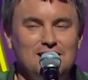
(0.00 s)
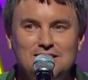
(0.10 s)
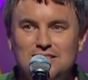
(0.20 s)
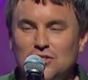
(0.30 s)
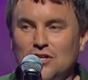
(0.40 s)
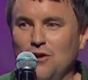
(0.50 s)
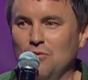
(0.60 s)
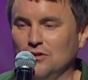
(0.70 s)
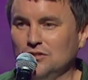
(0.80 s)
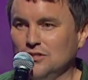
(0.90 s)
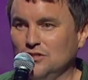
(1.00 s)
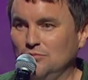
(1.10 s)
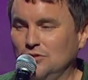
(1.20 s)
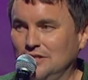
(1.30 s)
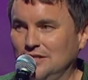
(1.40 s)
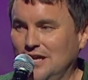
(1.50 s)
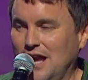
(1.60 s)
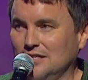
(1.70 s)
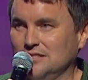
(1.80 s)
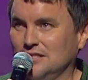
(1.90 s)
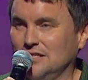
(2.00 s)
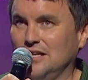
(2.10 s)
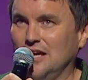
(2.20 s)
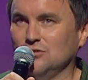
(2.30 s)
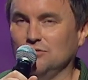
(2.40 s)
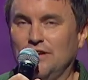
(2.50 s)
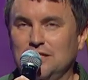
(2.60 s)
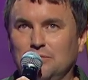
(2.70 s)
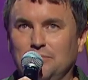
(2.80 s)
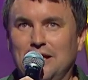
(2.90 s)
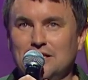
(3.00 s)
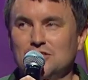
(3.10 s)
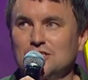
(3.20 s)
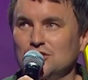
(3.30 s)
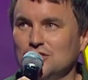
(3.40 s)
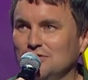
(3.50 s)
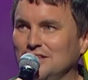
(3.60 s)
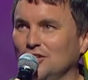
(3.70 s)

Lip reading: is to go on to community and city council Facebook pages and just read the